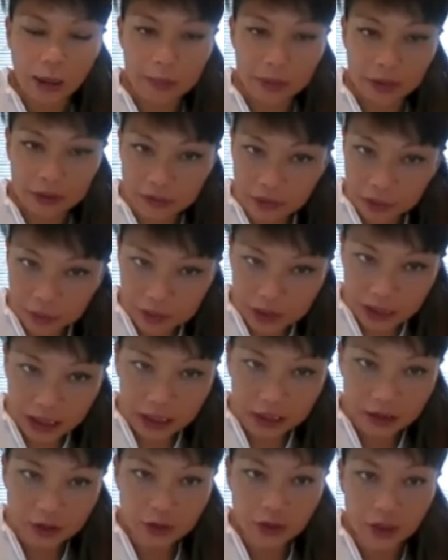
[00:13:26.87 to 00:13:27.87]
apart from
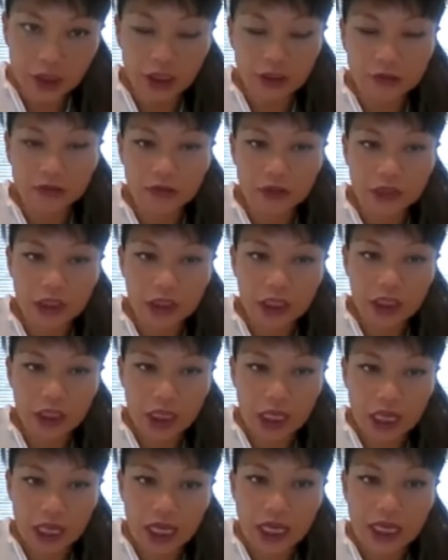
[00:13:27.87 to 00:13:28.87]
that, you have
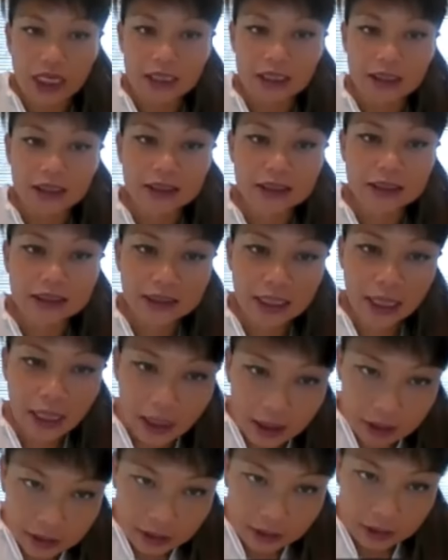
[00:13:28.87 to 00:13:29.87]

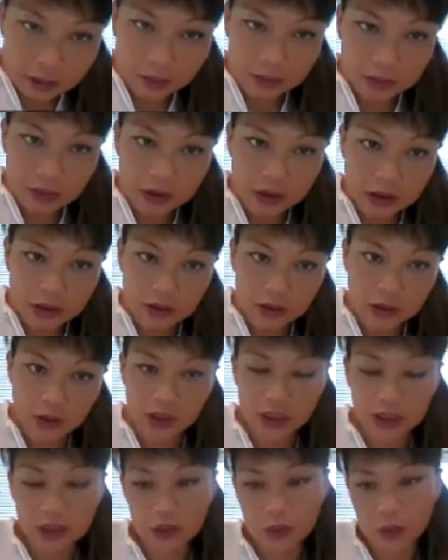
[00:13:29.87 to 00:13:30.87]
stellium
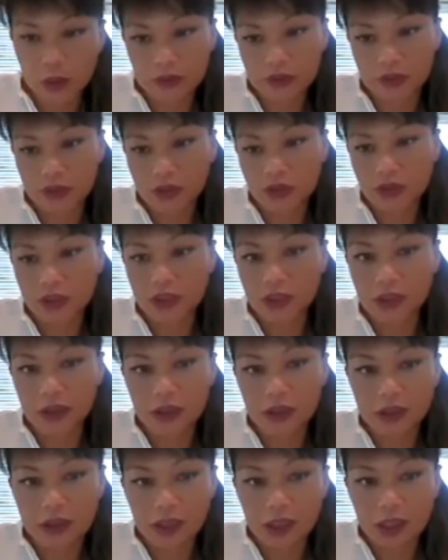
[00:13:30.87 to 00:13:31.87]
together with your
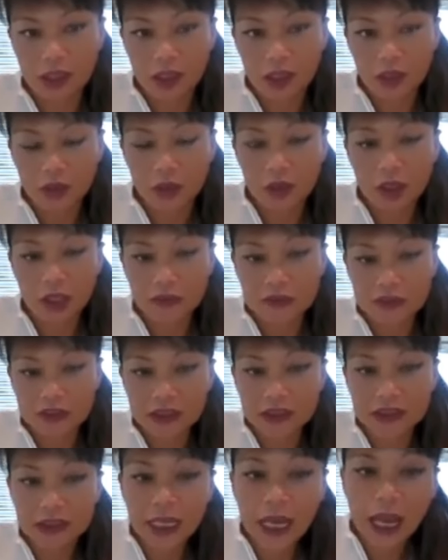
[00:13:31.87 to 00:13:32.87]
sun. You have
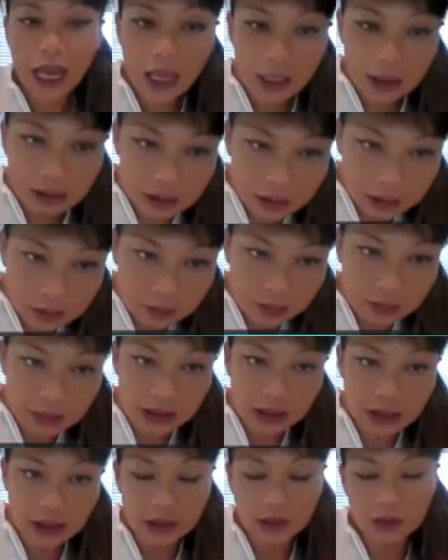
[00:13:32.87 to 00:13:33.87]
stellium
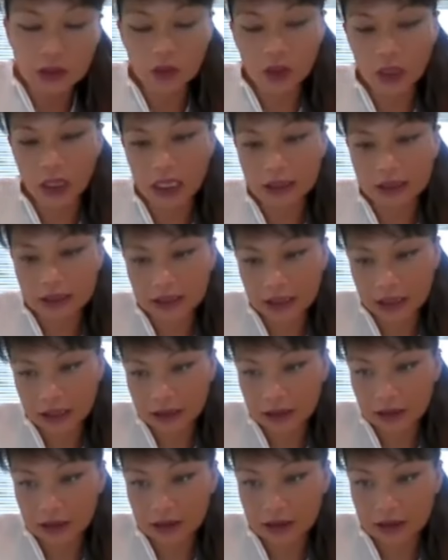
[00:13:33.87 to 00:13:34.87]
in your
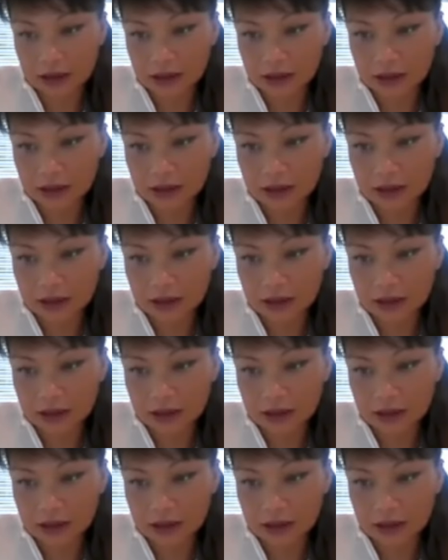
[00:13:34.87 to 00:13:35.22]
ascendant